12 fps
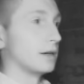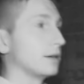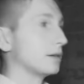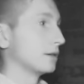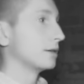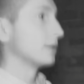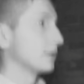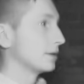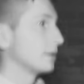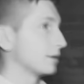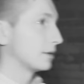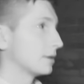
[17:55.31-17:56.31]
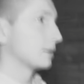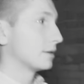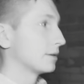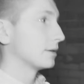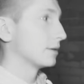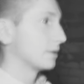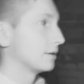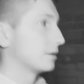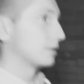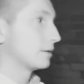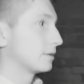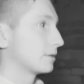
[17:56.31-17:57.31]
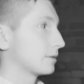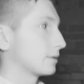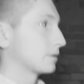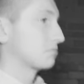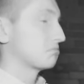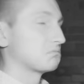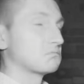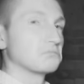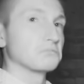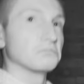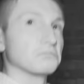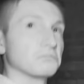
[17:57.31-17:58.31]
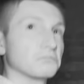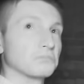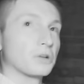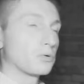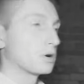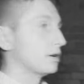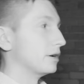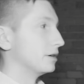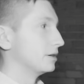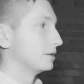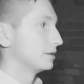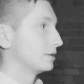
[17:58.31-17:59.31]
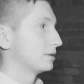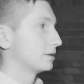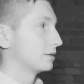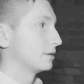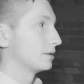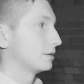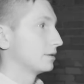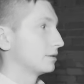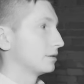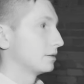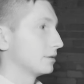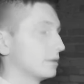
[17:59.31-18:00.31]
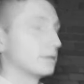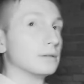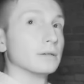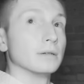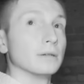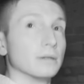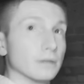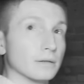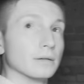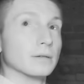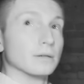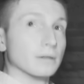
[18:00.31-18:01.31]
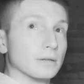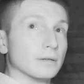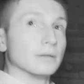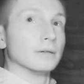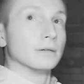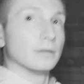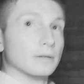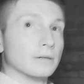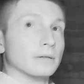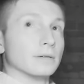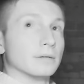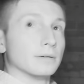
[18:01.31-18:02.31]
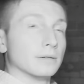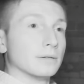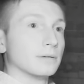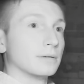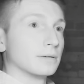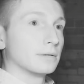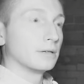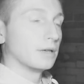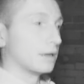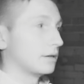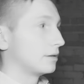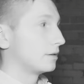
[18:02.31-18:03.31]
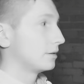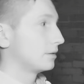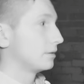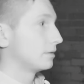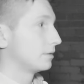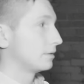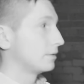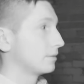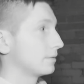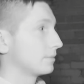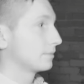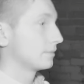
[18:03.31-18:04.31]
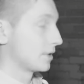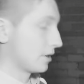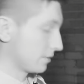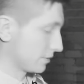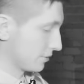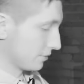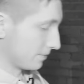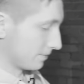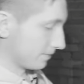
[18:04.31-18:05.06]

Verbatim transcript: jump. Like it was just that kind of feeling. It was a really awful sensation. Um, so we're gonna go upstairs. Let's do some EVPs. We'll try some more equipment up there. Yeah. Um, and we'll just move on. All right, let's do it.